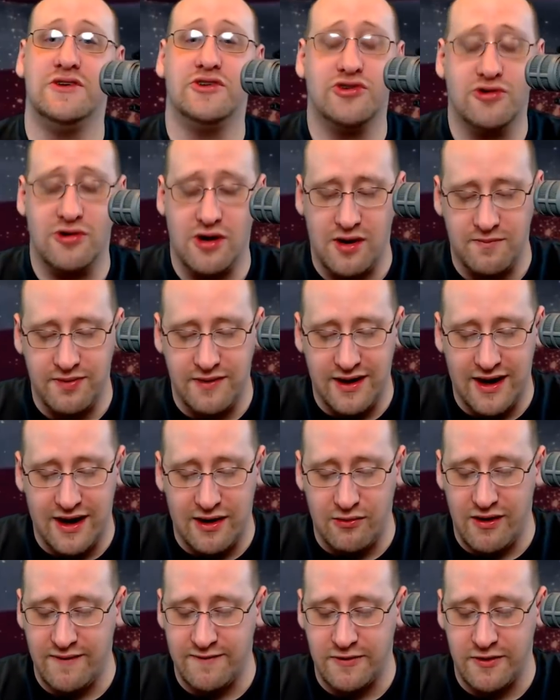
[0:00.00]
Trump,
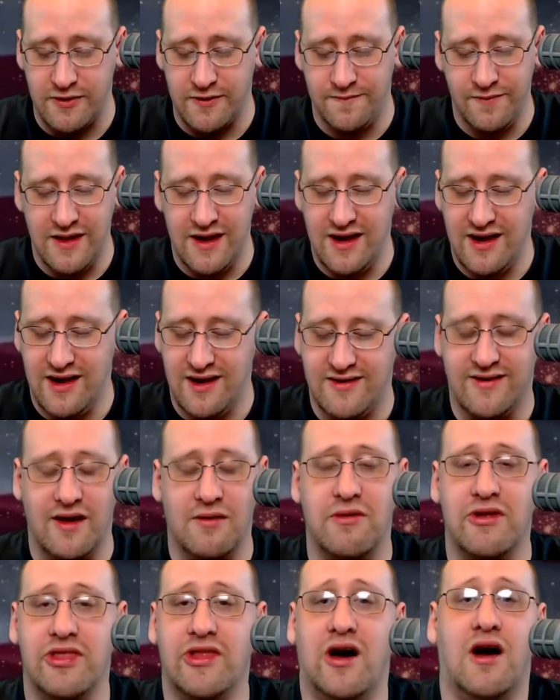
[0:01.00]
however, and
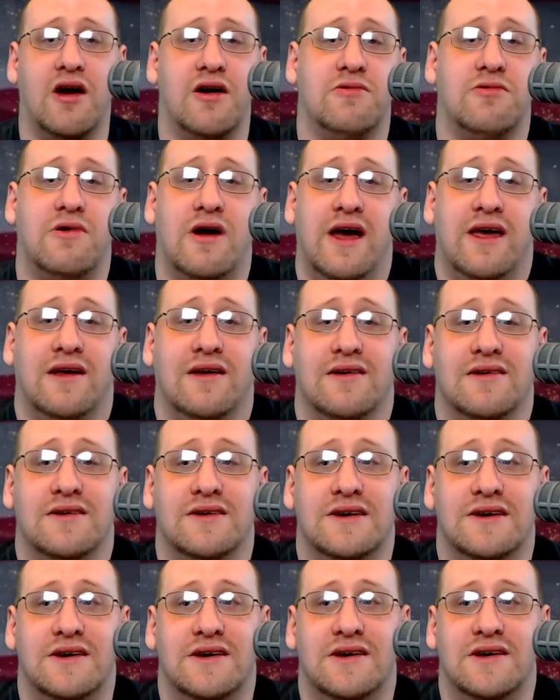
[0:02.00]
some on the hard right
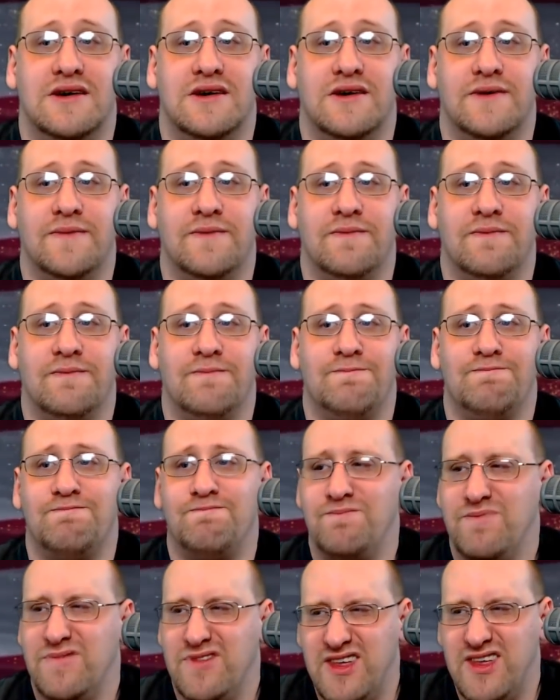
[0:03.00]

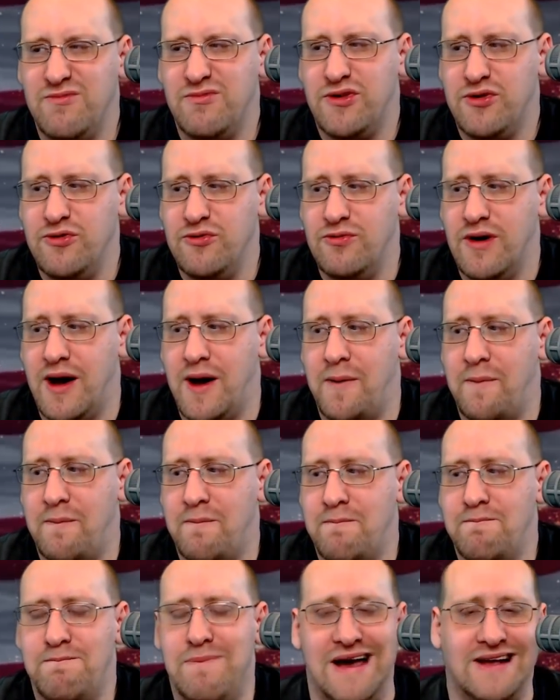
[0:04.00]
seem to uh,
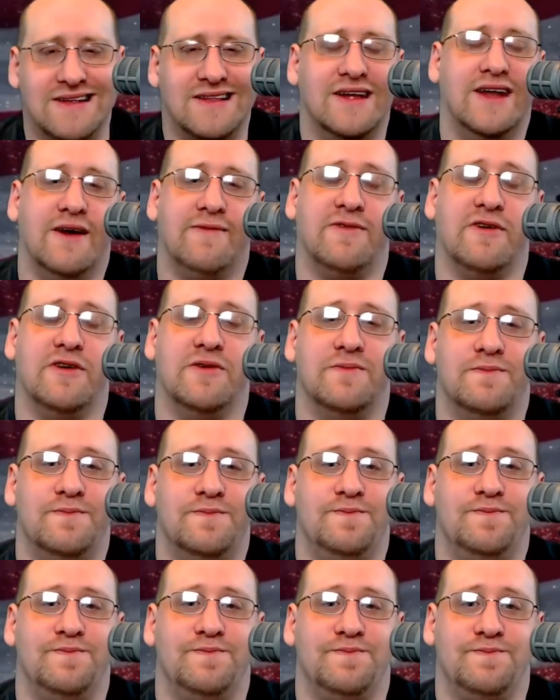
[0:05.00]
beg to differ.
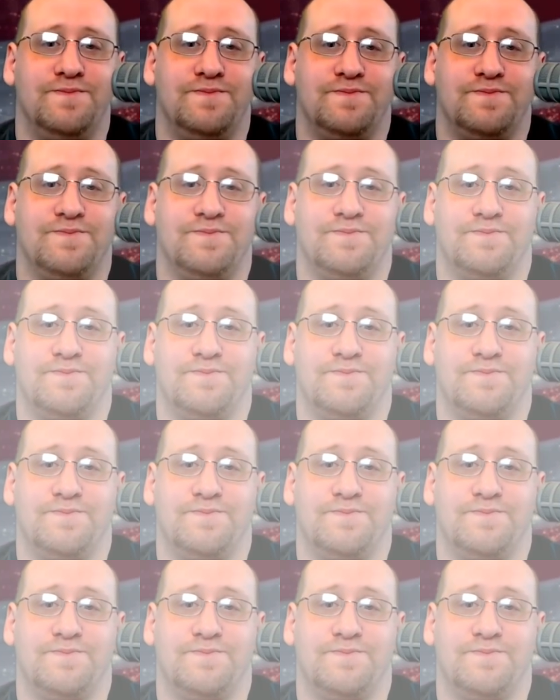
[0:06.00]
Hey,